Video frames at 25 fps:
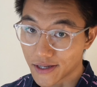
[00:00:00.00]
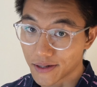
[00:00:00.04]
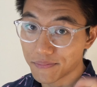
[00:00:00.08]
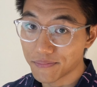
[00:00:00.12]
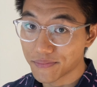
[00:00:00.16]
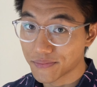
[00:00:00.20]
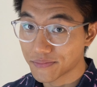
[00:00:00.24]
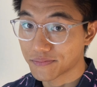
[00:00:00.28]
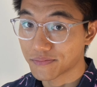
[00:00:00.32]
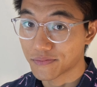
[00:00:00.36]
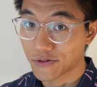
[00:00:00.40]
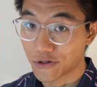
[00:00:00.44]

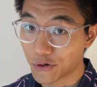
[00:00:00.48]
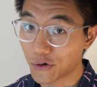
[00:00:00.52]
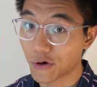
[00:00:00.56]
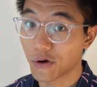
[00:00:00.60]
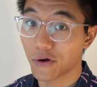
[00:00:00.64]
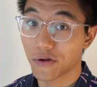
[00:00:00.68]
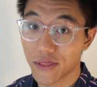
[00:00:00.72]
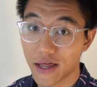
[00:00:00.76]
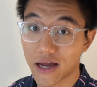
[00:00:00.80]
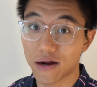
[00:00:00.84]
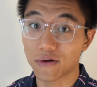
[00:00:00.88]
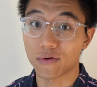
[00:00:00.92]
yep, you
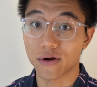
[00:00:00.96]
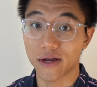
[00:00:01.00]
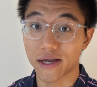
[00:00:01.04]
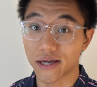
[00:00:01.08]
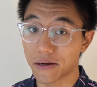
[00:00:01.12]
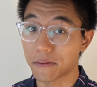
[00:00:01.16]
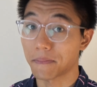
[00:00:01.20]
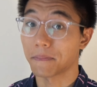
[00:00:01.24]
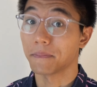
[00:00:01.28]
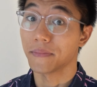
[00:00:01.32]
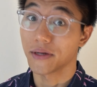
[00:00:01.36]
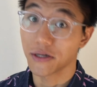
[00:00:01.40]
heard that
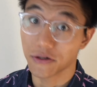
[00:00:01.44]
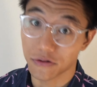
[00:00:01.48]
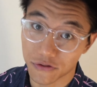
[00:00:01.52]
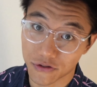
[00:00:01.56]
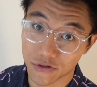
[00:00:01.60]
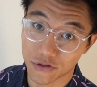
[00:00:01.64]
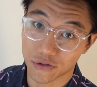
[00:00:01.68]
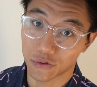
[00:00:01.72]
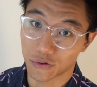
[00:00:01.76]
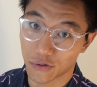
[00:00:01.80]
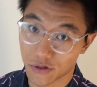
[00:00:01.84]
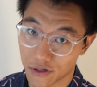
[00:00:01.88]
right, middle
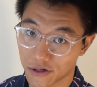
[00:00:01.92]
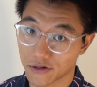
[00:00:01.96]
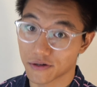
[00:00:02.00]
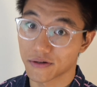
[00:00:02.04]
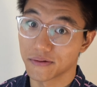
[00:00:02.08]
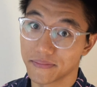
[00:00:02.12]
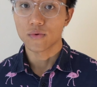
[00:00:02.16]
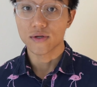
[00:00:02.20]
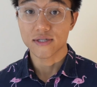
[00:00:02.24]
schooler,